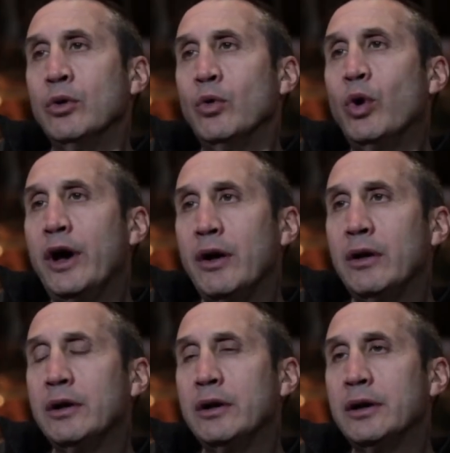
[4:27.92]
Well,
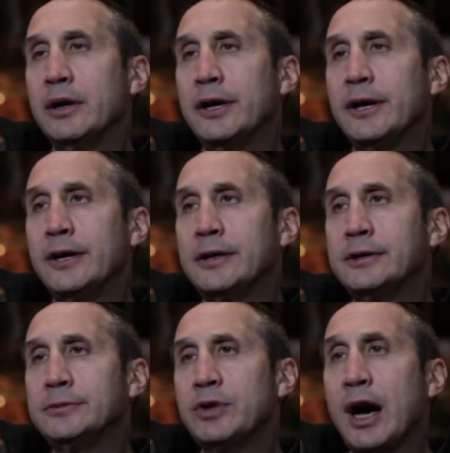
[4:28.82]

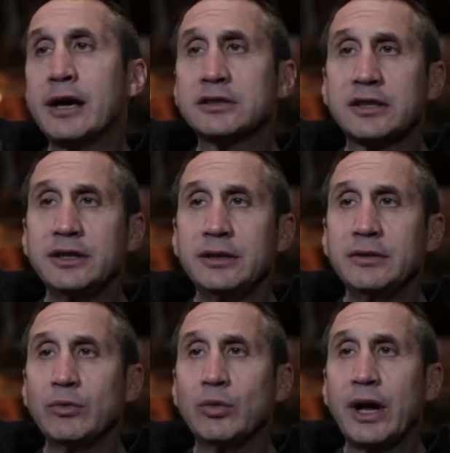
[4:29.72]
honestly,
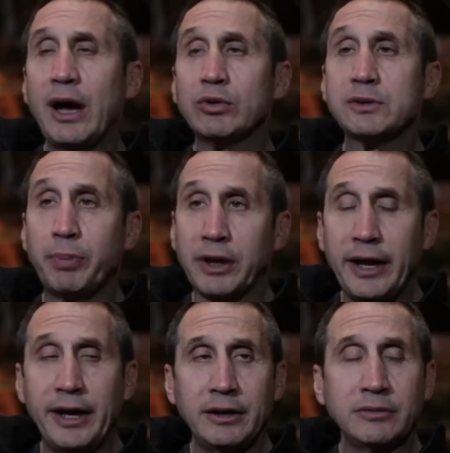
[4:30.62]
when I was
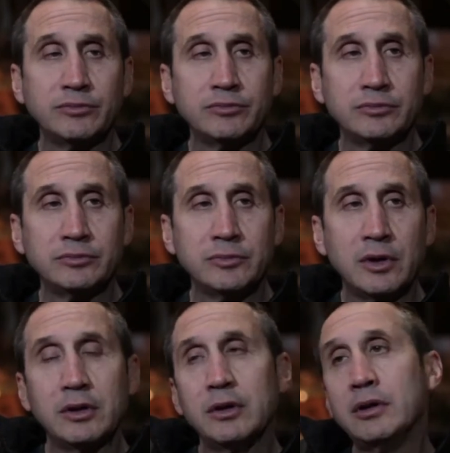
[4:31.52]
playing,
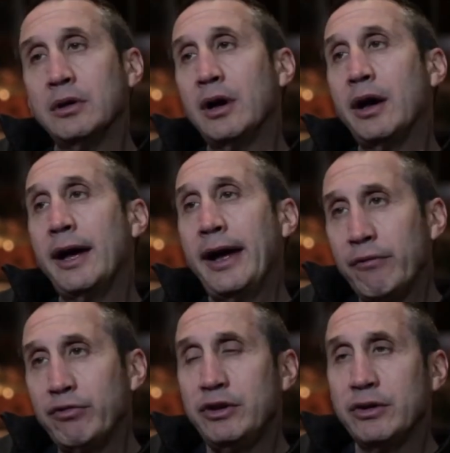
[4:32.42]

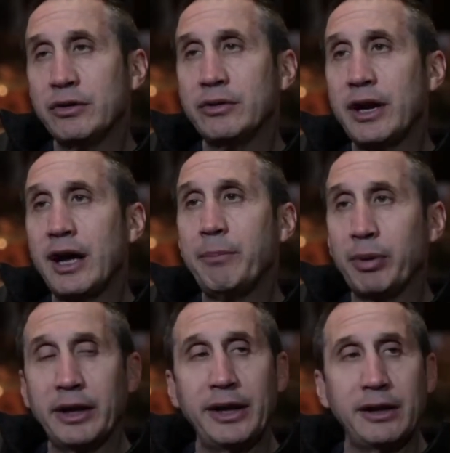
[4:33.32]
every year that I
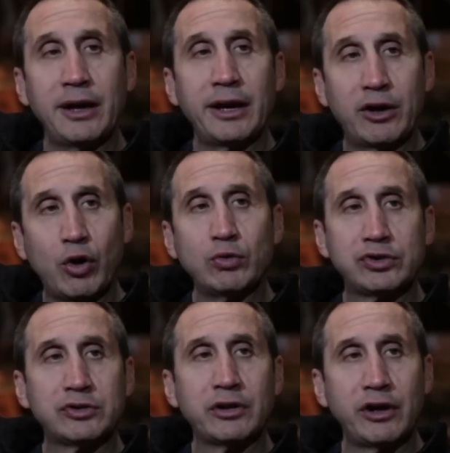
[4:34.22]
played, I
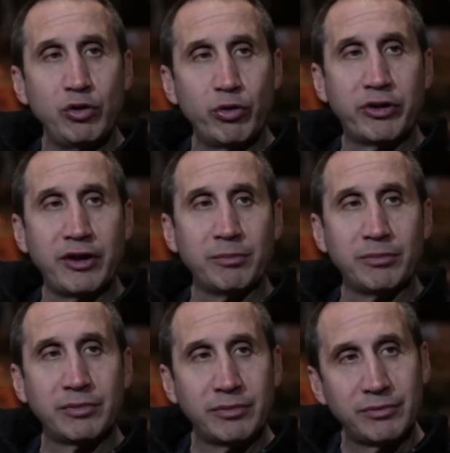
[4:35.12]
coached a youth team,
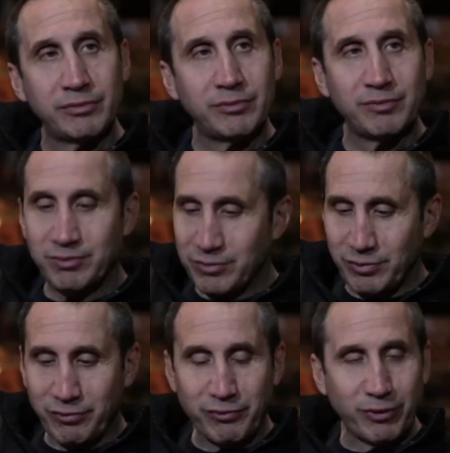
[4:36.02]

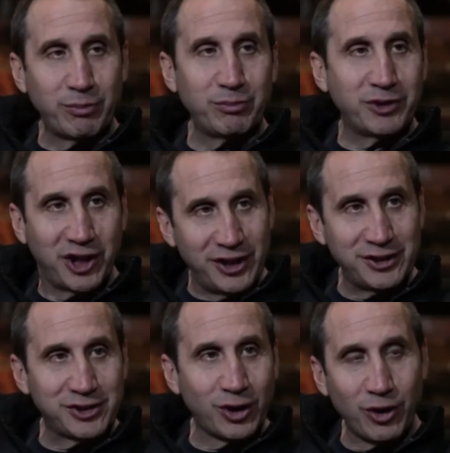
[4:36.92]
from
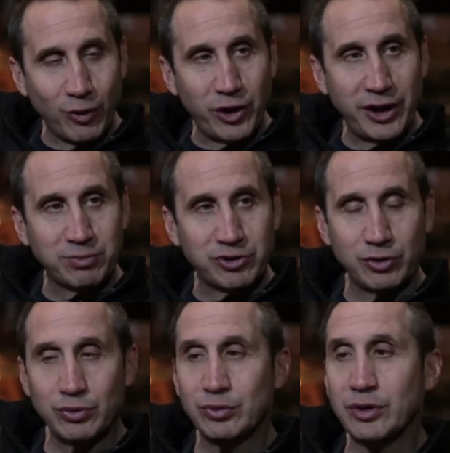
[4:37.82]
kids all the way up
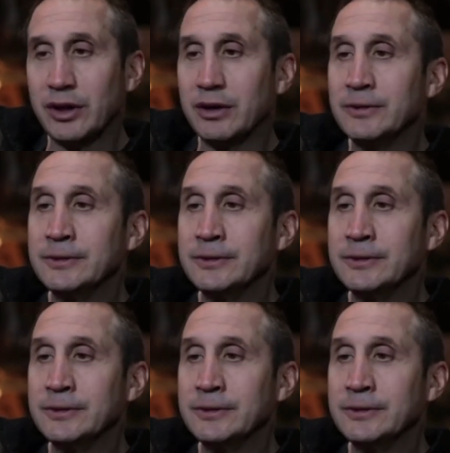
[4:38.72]
to